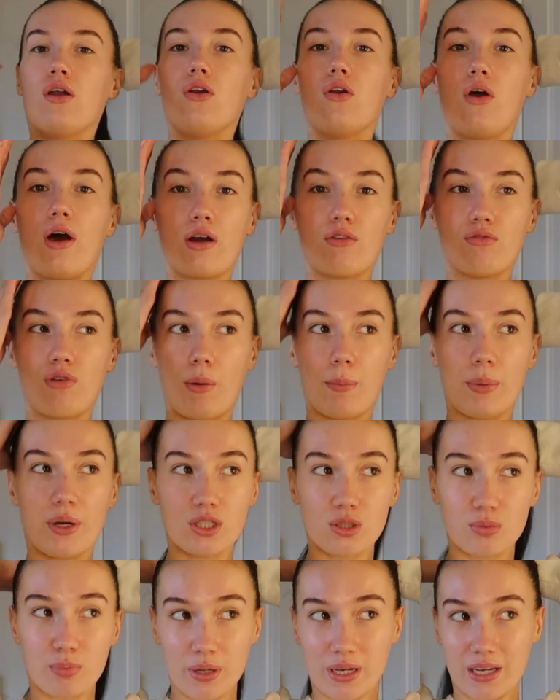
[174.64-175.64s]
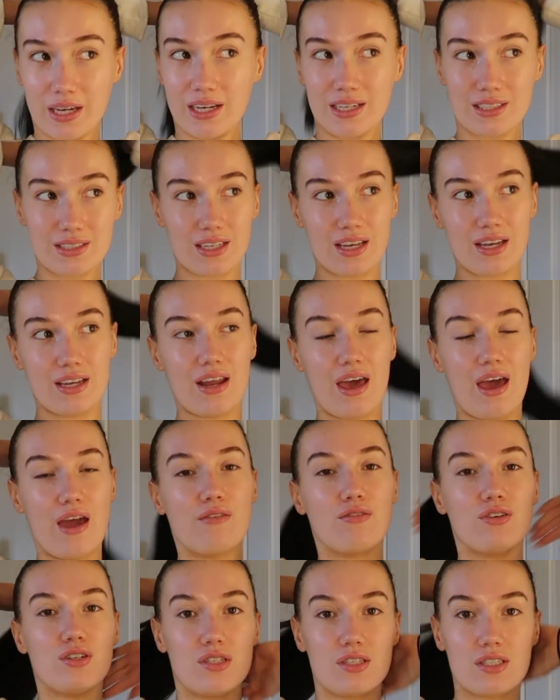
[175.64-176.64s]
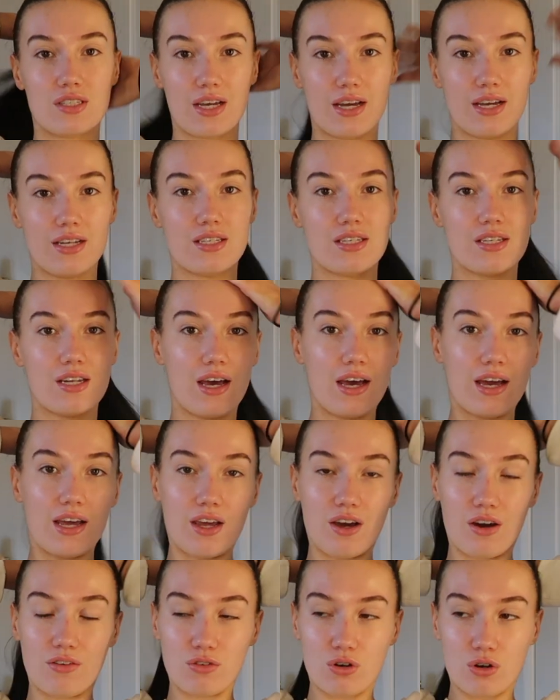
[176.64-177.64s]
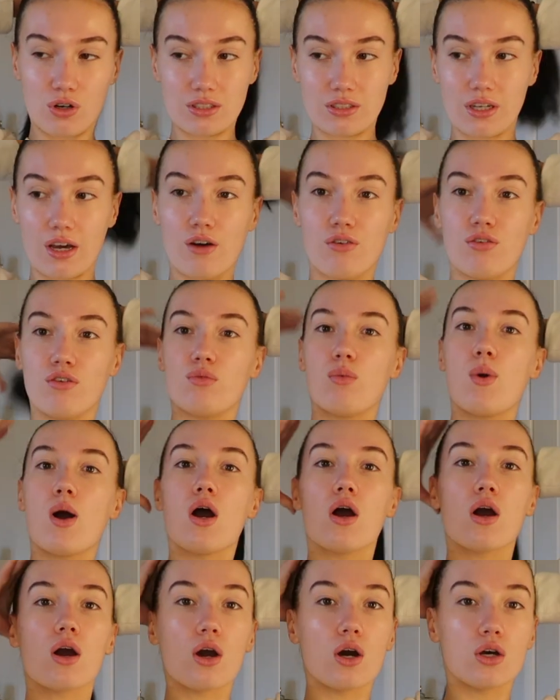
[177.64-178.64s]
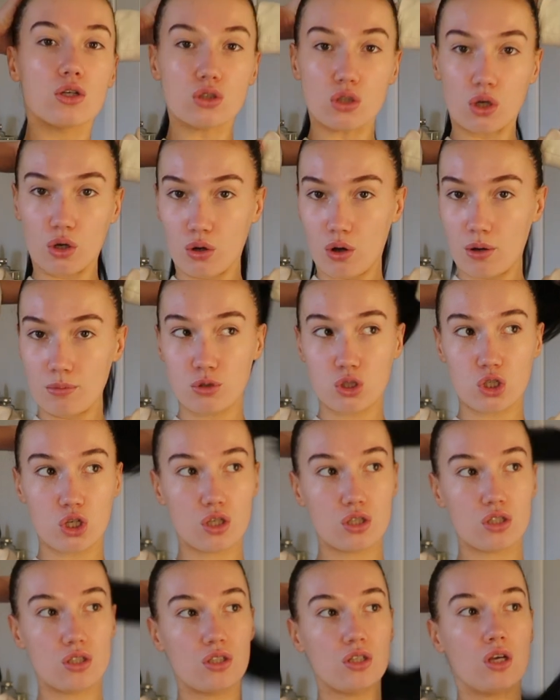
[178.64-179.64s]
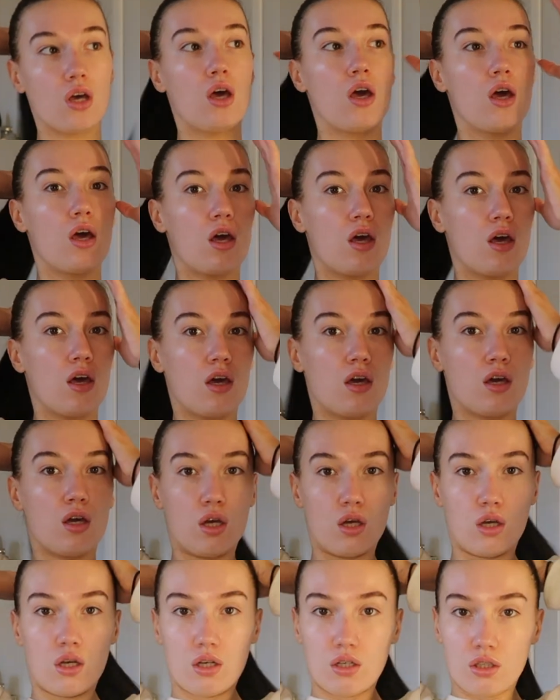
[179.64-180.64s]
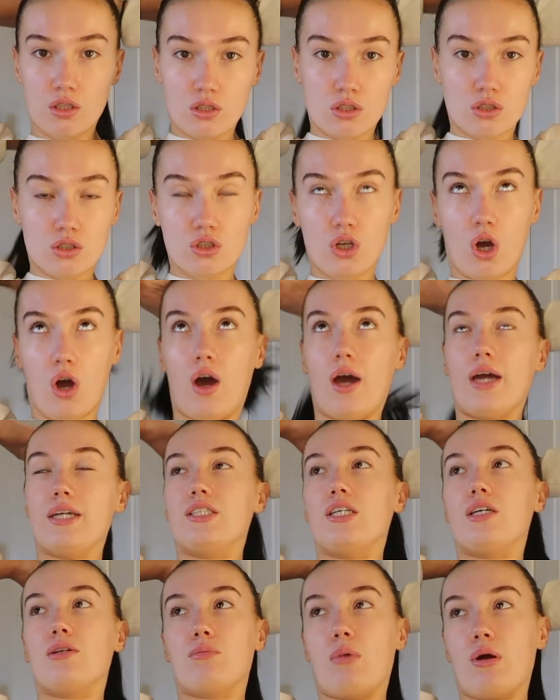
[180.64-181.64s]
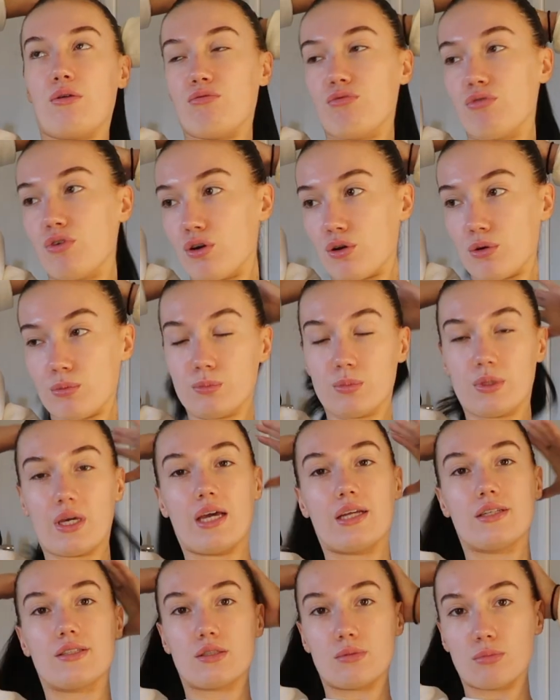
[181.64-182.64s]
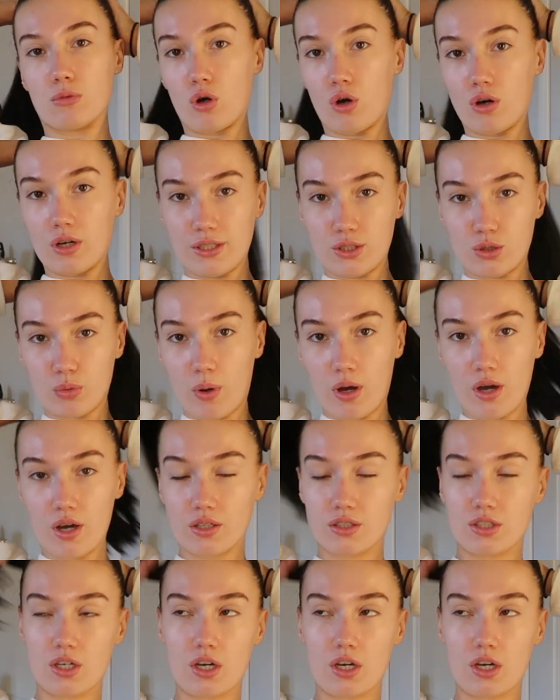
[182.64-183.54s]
like rubbish, but it is an errands day today. I've got a day off of work, so I'm just tidying my room, getting some college work